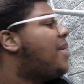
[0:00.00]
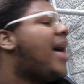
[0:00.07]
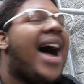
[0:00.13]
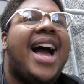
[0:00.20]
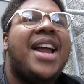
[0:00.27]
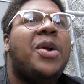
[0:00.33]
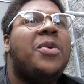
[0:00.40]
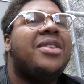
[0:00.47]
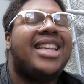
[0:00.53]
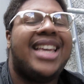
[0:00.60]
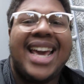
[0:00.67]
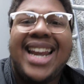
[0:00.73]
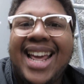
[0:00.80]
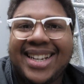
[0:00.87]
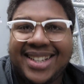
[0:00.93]
I don't
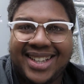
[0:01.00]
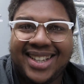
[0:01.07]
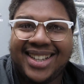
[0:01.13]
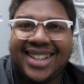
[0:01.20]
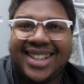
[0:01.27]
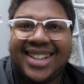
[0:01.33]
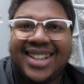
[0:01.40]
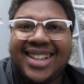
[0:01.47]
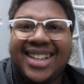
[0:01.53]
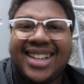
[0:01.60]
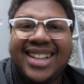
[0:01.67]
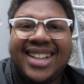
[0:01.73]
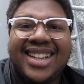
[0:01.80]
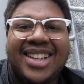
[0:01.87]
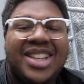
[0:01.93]
get it.
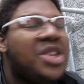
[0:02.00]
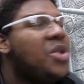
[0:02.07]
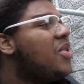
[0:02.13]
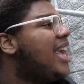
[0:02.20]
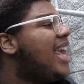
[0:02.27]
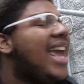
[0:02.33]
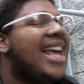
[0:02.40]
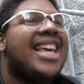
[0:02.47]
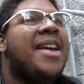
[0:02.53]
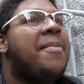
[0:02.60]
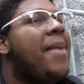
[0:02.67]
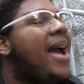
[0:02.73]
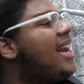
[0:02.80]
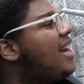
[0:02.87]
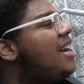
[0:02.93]
You can't get
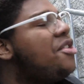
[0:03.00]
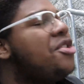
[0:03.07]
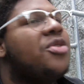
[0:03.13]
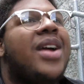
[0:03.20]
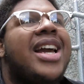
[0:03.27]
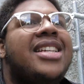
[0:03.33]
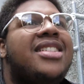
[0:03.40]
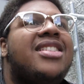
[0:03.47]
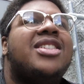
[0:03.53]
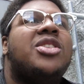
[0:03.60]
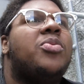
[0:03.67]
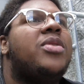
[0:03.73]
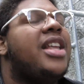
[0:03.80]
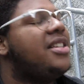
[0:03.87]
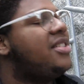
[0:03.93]
mad at other races
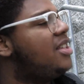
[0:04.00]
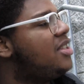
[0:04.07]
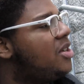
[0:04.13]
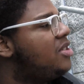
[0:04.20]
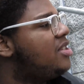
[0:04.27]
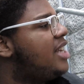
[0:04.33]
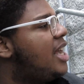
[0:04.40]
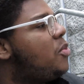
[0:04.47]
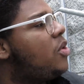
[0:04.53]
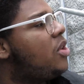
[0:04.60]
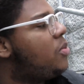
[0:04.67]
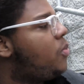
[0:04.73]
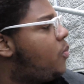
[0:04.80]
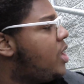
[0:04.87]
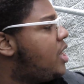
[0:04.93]
when they sit there and say, well,
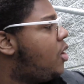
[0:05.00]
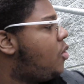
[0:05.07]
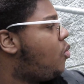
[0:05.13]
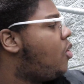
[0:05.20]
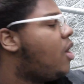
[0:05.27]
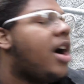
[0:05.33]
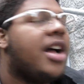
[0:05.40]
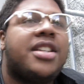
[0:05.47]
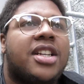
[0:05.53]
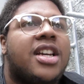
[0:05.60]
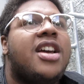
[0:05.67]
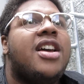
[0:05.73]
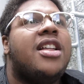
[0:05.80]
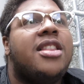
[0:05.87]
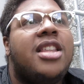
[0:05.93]
we don't want
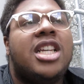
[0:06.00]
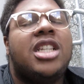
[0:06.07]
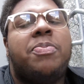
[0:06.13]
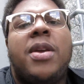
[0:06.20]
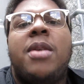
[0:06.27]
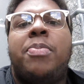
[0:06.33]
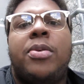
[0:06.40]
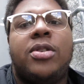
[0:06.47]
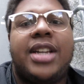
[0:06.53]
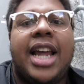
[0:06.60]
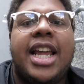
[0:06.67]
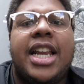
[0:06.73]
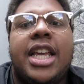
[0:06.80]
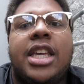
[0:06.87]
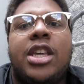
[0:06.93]
these people
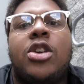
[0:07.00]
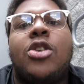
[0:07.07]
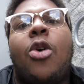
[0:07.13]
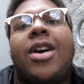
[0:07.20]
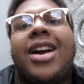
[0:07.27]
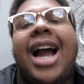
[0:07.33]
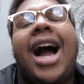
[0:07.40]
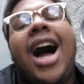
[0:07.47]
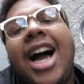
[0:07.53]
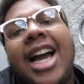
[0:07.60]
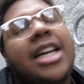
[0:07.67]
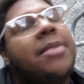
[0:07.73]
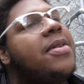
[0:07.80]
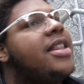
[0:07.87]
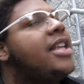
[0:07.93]
dating your
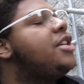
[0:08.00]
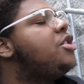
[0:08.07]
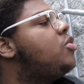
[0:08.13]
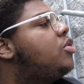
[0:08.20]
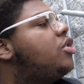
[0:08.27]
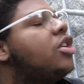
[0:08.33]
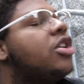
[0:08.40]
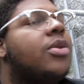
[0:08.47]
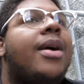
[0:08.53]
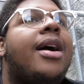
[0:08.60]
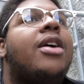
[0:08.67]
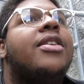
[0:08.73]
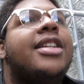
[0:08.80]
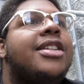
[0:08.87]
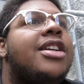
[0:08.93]
kind. But then you turn
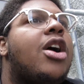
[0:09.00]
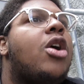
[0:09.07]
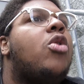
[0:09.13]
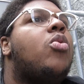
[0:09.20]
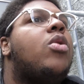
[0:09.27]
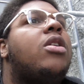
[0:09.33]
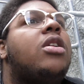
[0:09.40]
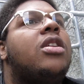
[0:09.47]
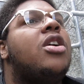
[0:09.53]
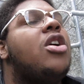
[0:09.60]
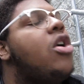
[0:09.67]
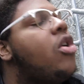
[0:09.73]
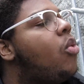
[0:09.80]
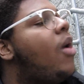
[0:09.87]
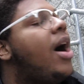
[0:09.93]
around and go, well,
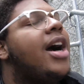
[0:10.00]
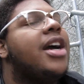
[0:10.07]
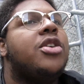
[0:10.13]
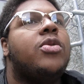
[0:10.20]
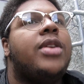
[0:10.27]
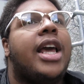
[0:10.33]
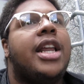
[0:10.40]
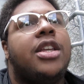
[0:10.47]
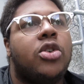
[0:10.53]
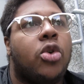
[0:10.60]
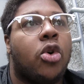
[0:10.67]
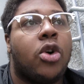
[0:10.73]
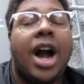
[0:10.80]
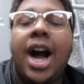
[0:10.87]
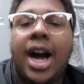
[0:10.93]
why are you dating
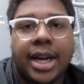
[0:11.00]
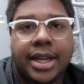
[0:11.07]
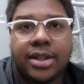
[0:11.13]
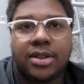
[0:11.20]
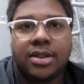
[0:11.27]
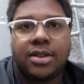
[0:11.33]
your kind?